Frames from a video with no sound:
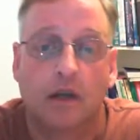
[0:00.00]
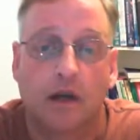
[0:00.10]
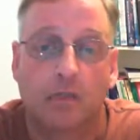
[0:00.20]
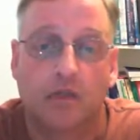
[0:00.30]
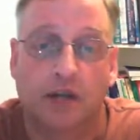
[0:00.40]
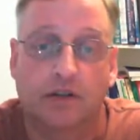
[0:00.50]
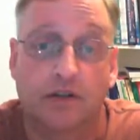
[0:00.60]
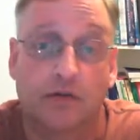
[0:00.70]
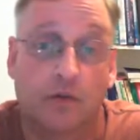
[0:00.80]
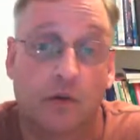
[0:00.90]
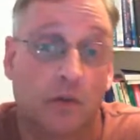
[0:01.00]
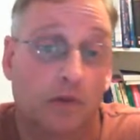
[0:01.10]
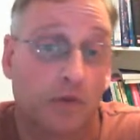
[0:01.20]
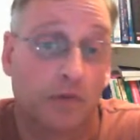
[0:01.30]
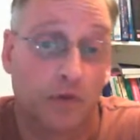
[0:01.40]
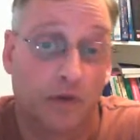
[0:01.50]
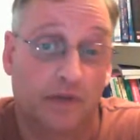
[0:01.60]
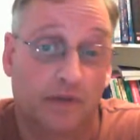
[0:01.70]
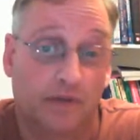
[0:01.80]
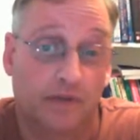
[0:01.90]
objective or multiple
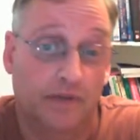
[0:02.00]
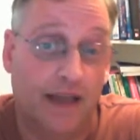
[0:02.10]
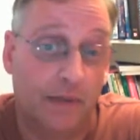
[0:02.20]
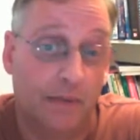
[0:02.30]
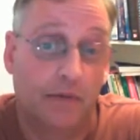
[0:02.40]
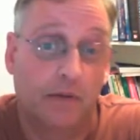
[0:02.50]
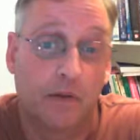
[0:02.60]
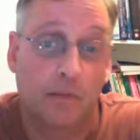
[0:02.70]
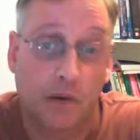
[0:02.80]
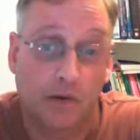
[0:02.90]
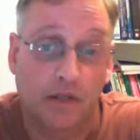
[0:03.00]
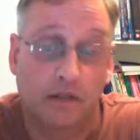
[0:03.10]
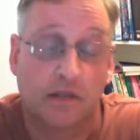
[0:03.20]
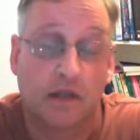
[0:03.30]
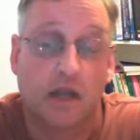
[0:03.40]
choice type component.